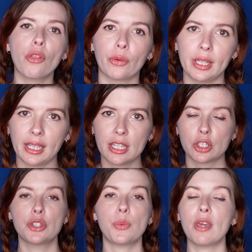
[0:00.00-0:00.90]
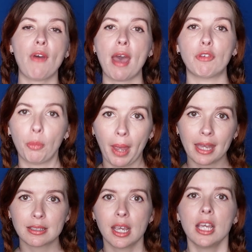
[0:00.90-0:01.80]
the Green Lanterns we have ever
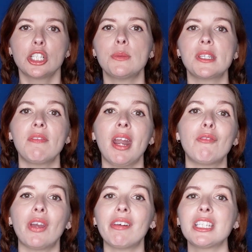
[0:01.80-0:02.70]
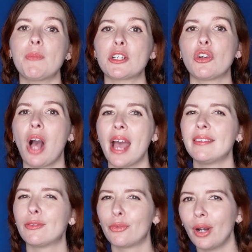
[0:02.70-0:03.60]
met. She was given a very special kind
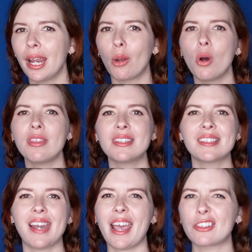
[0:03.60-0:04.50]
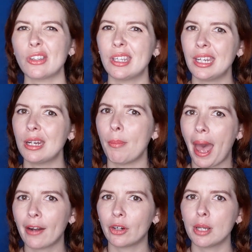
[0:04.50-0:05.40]
of ring, one that doesn't actually need a
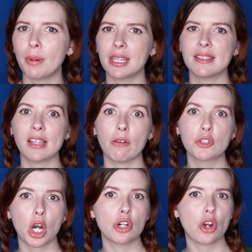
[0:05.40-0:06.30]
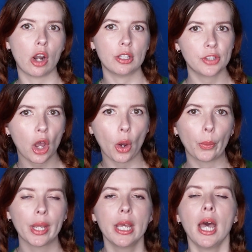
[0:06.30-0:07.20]
battery but can self-charge on its
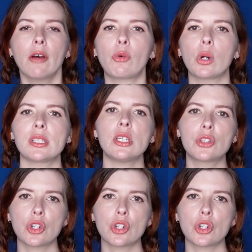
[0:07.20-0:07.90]
own. Of course, its